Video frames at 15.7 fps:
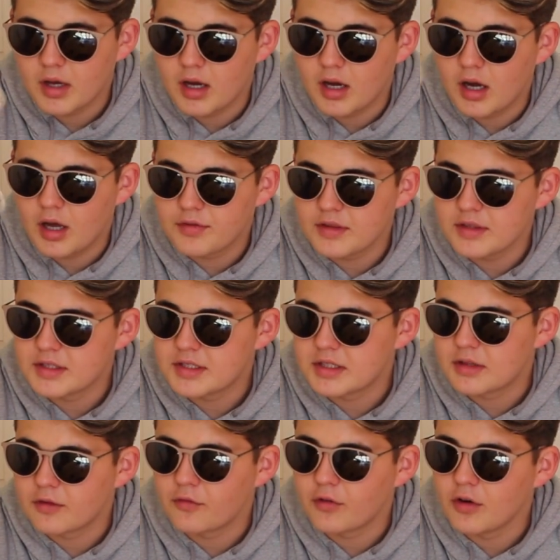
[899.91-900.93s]
I think this
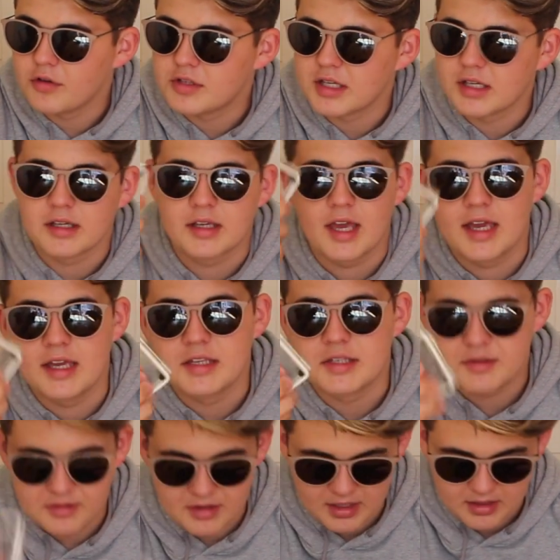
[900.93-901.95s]
is the floating
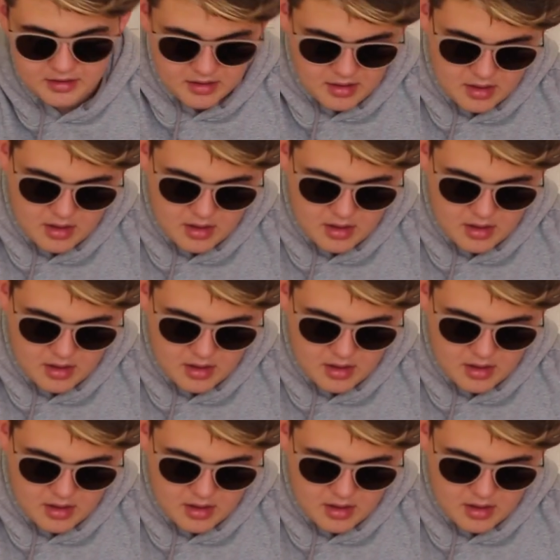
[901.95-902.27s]
case thing.